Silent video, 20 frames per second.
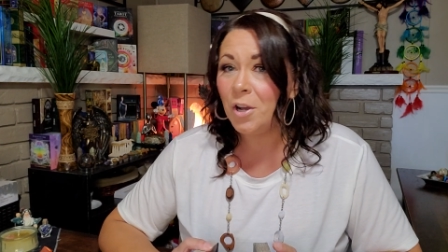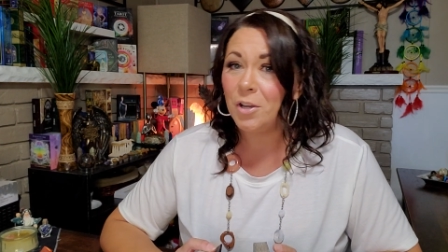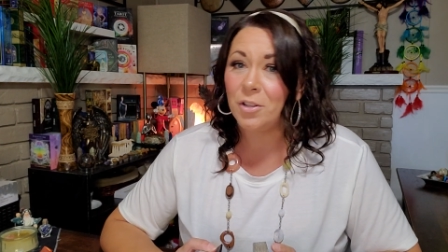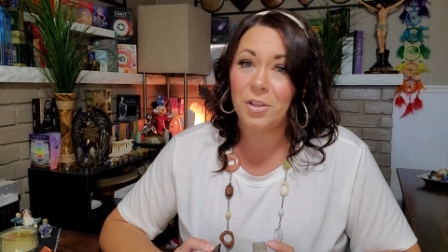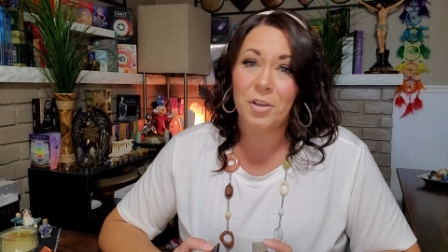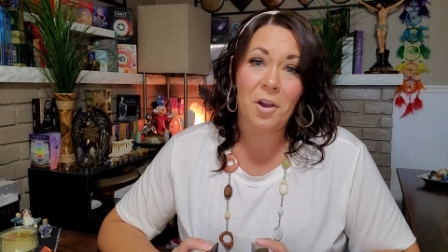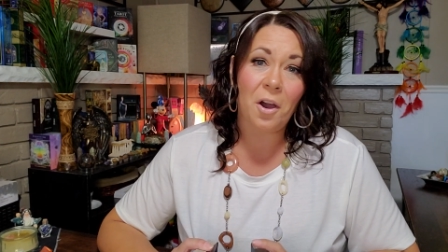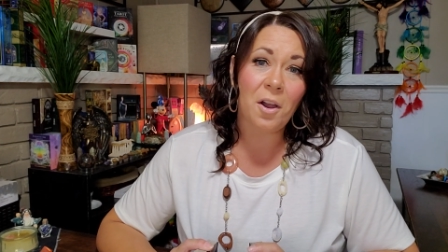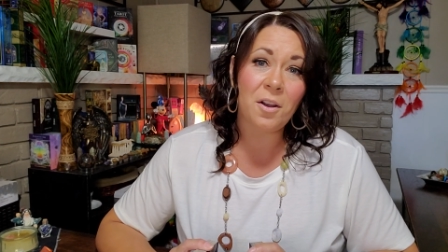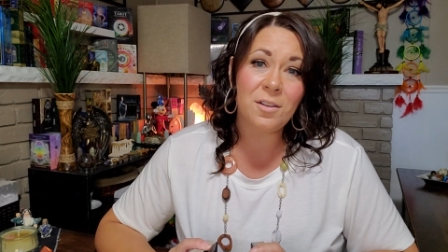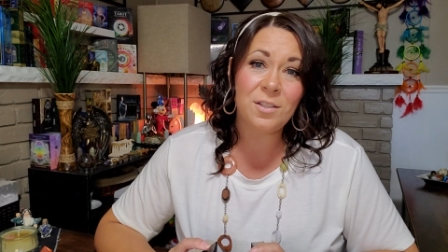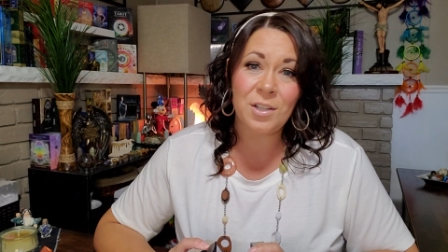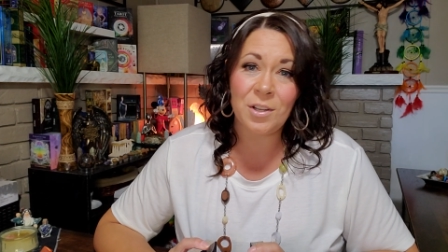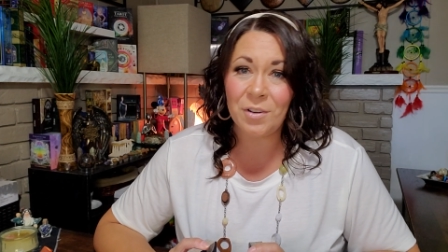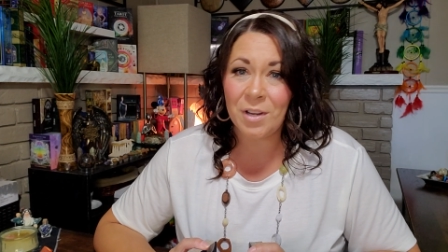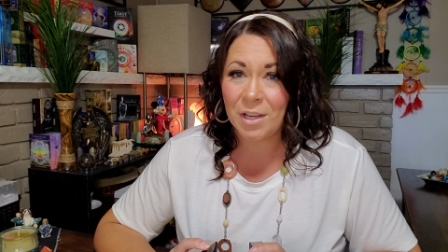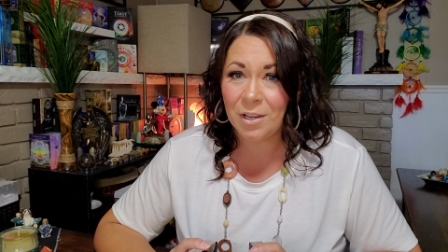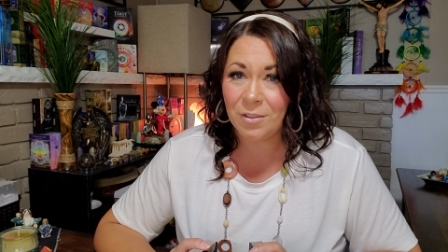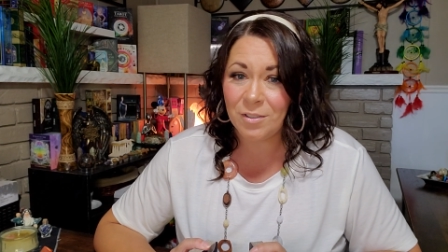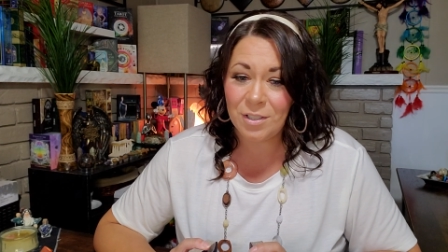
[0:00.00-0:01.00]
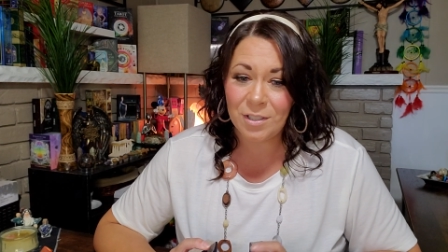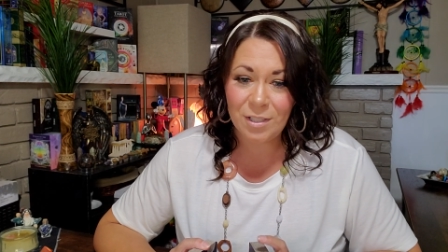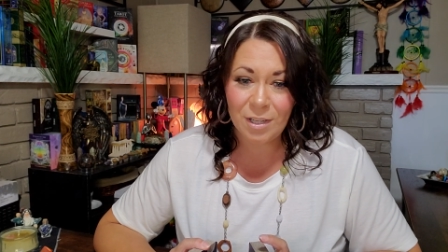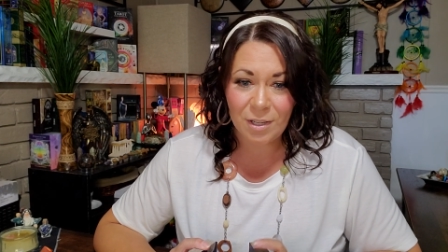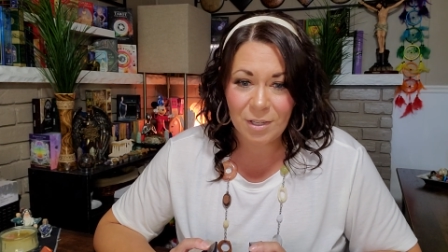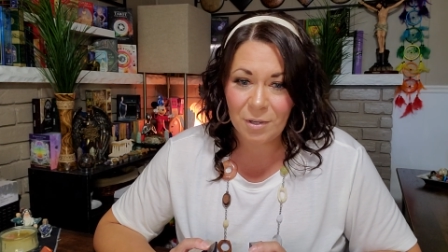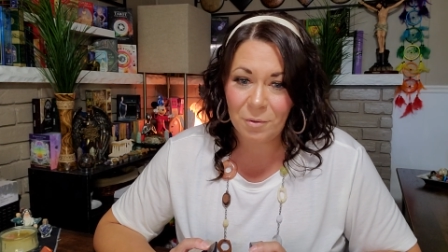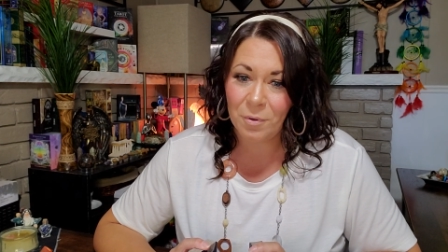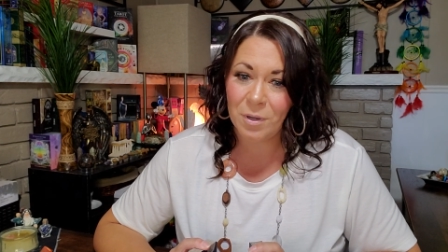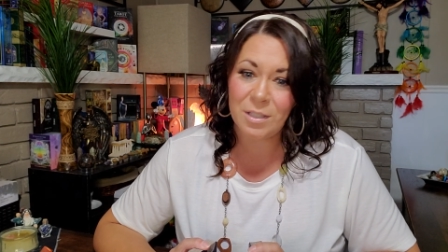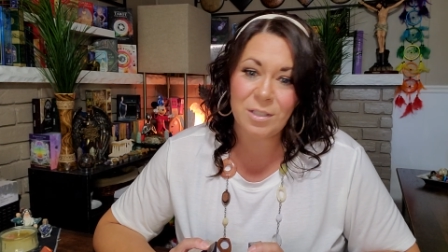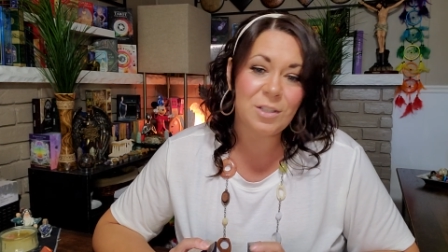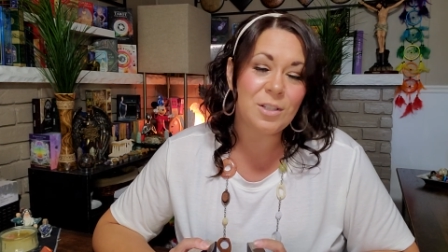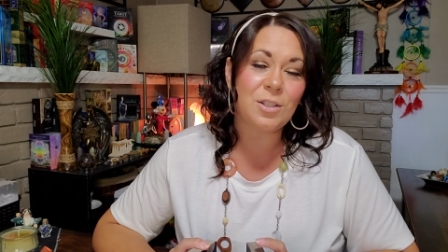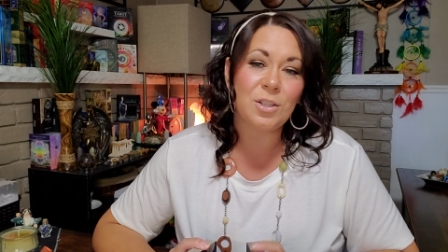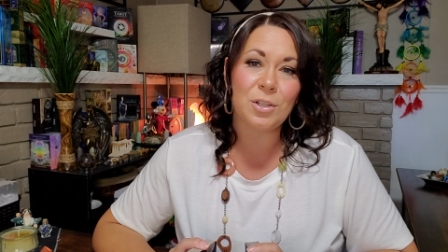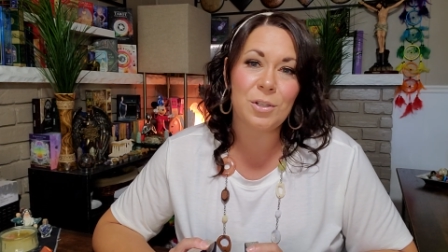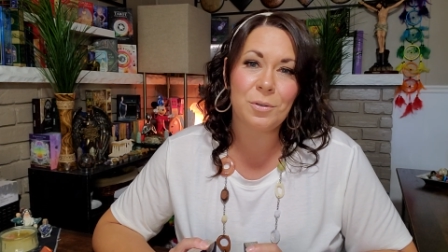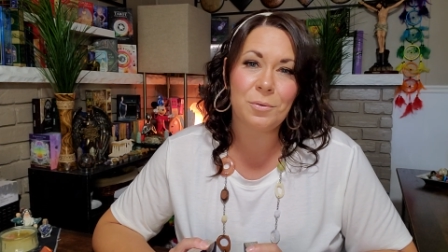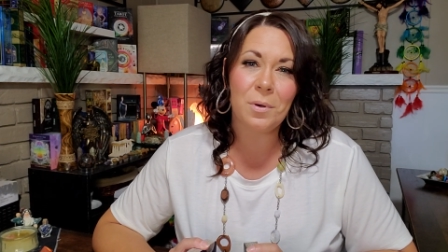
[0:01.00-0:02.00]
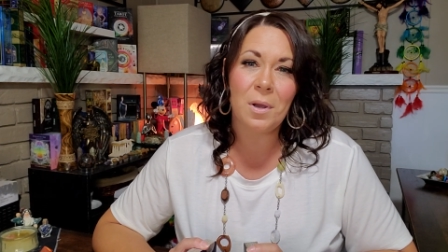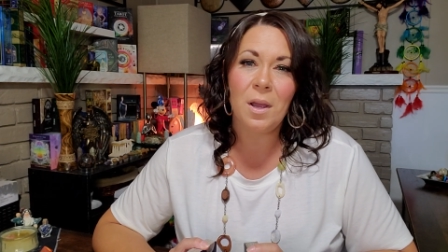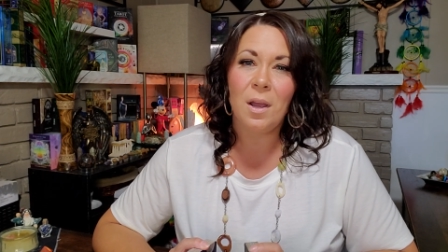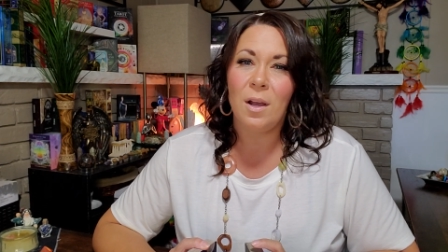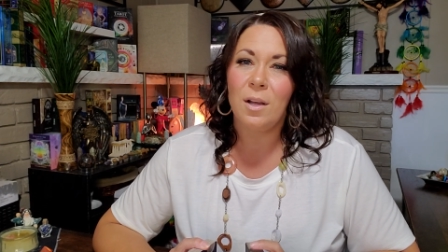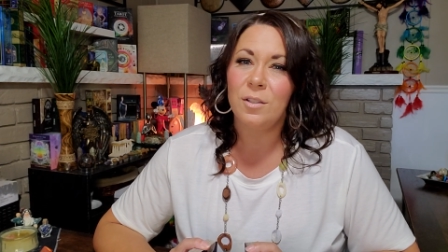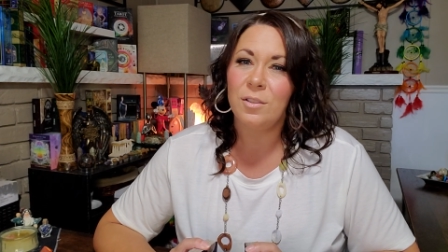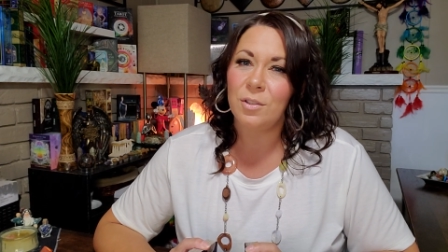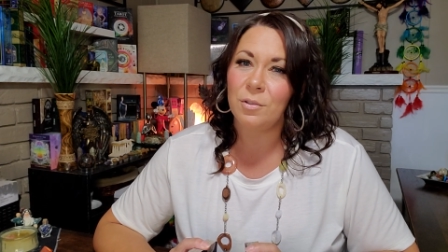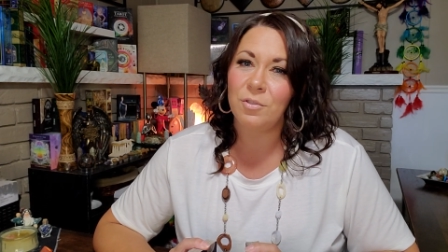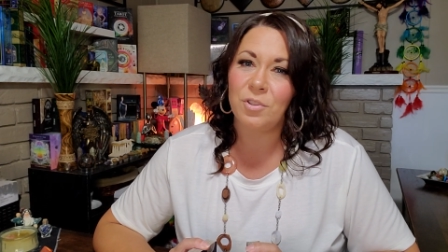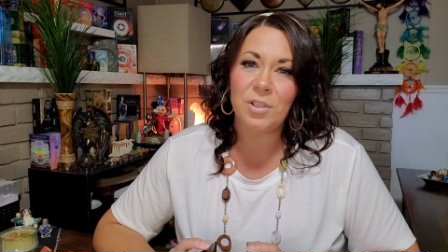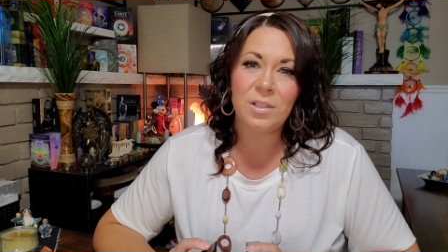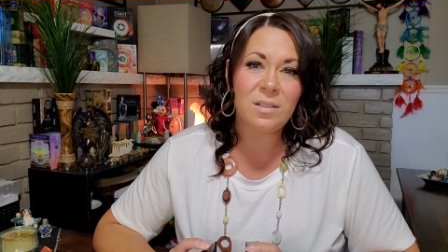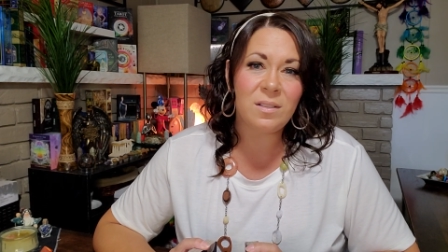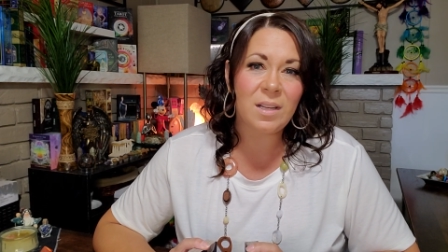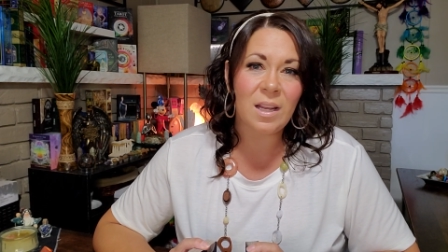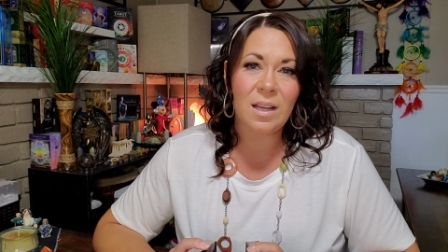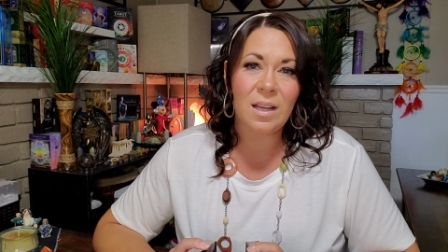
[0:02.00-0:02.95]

The cards aren't here to tell you what to do. So just